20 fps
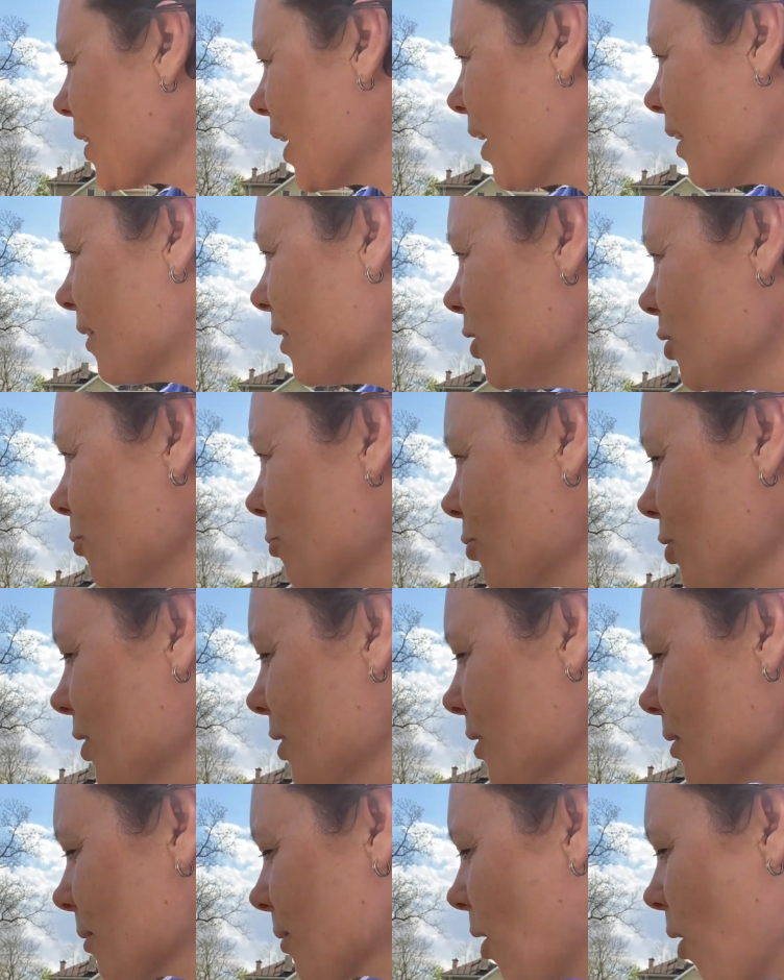And the
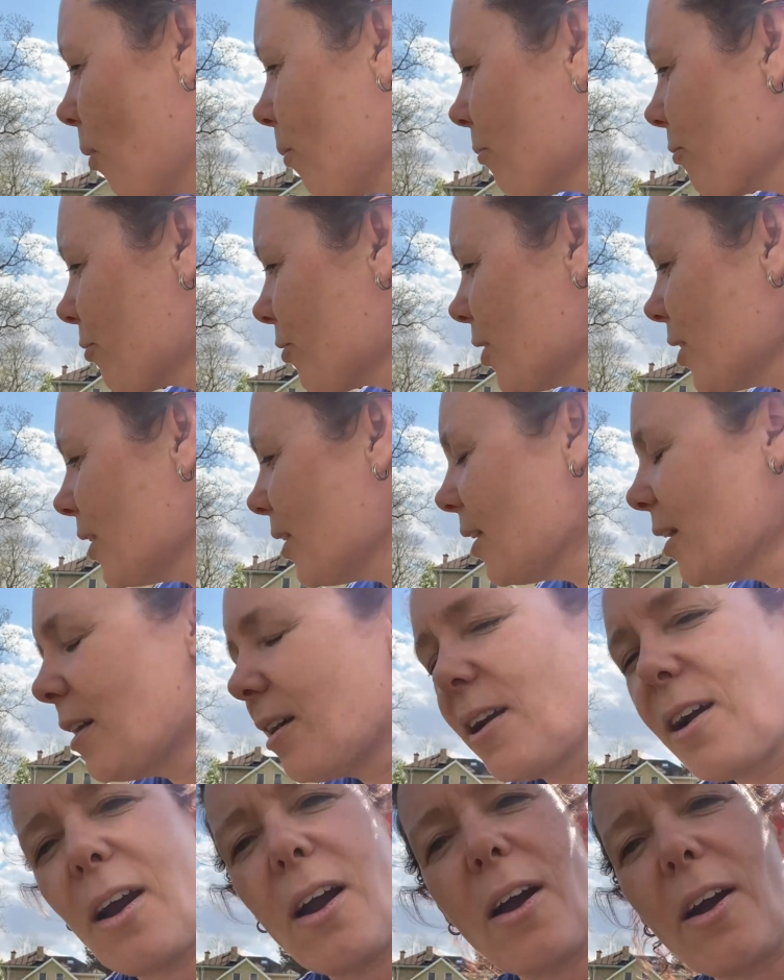nutrients in comfrey
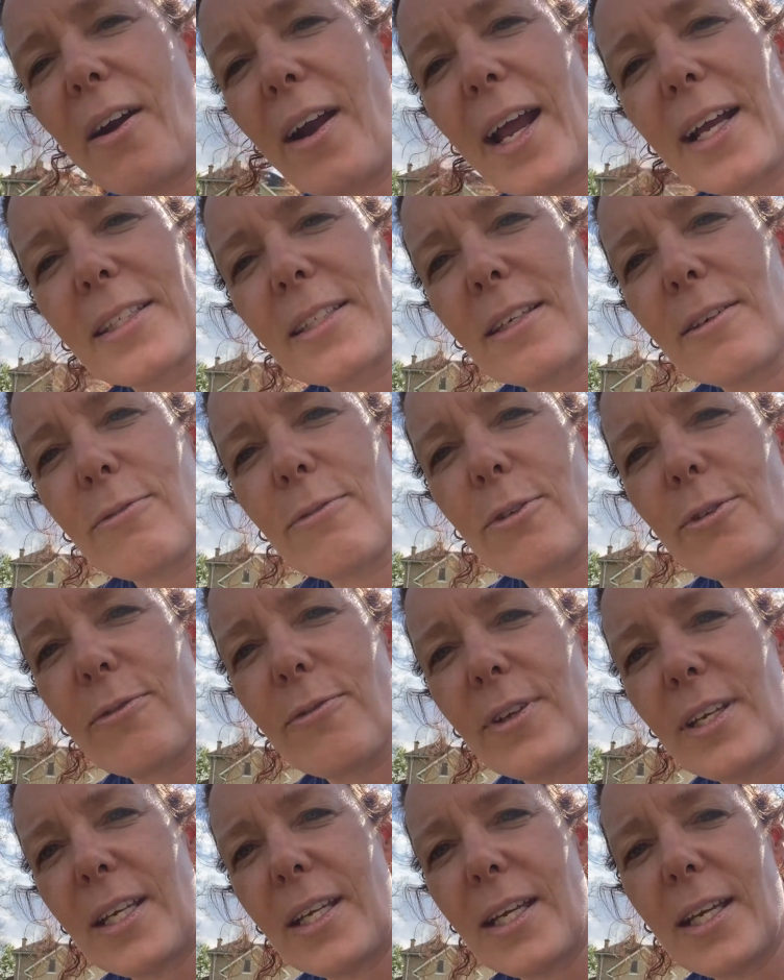are excellent for
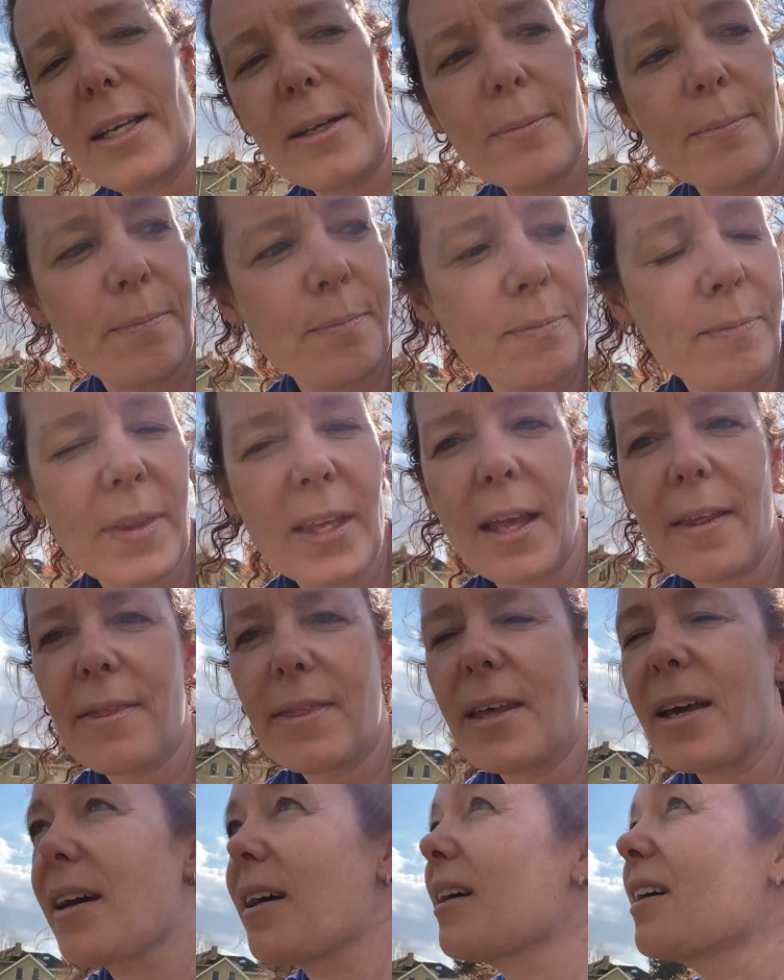feeding
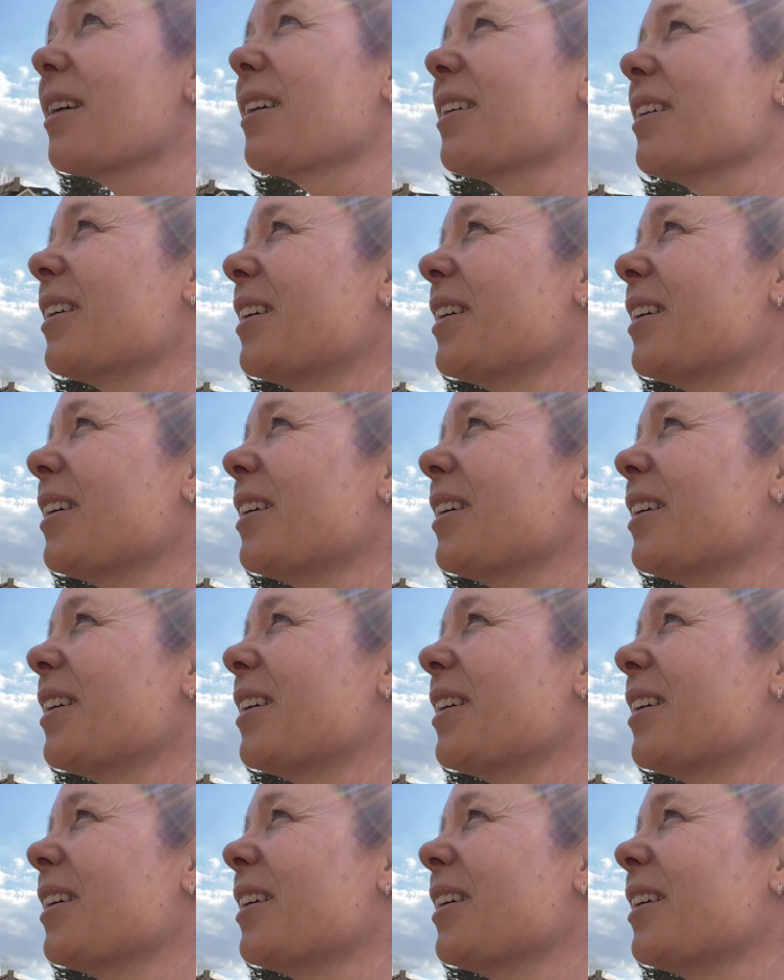some